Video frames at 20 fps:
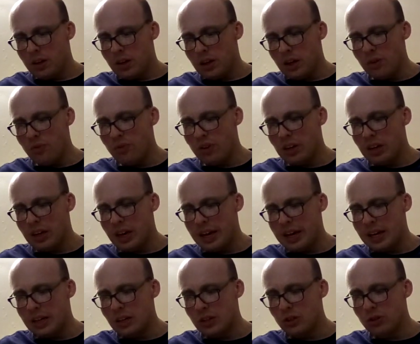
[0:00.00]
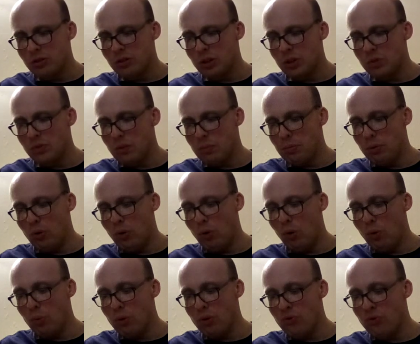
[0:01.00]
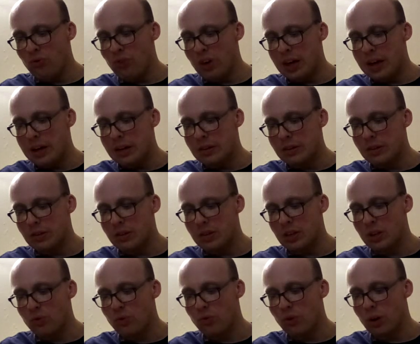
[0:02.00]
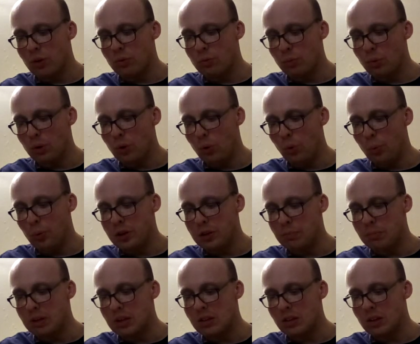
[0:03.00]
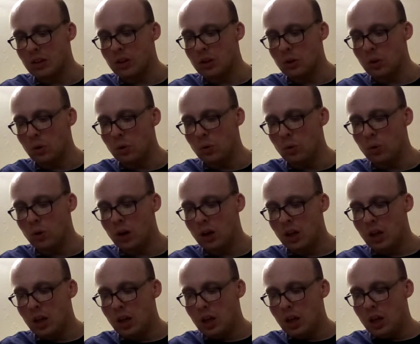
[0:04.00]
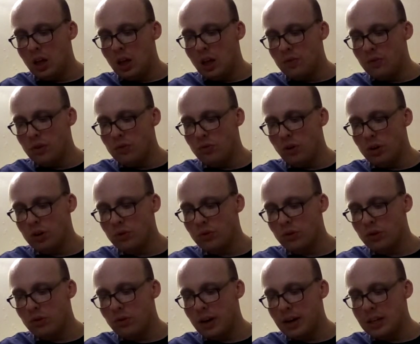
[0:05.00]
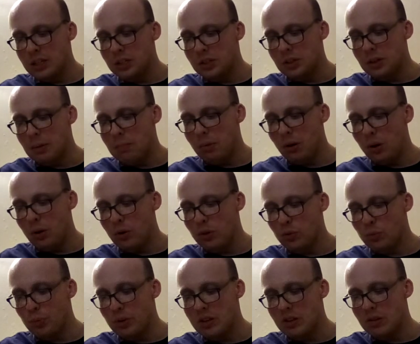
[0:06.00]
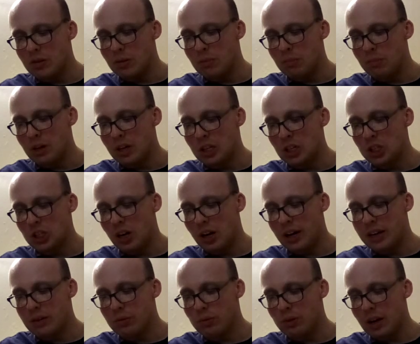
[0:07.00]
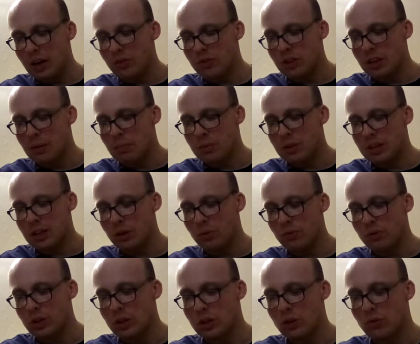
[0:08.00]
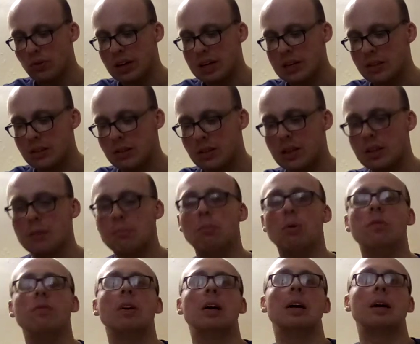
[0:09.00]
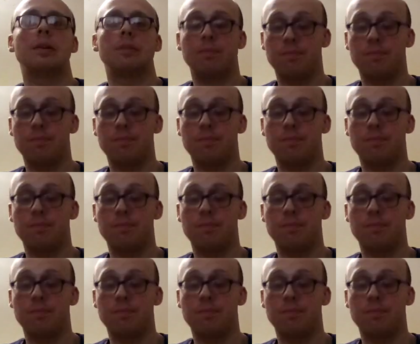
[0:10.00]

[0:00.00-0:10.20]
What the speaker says: If a king judges the poor with fairness, his throne will always be secure. The rod of correction imparts wisdom, but a child left to himself disgraces his mother.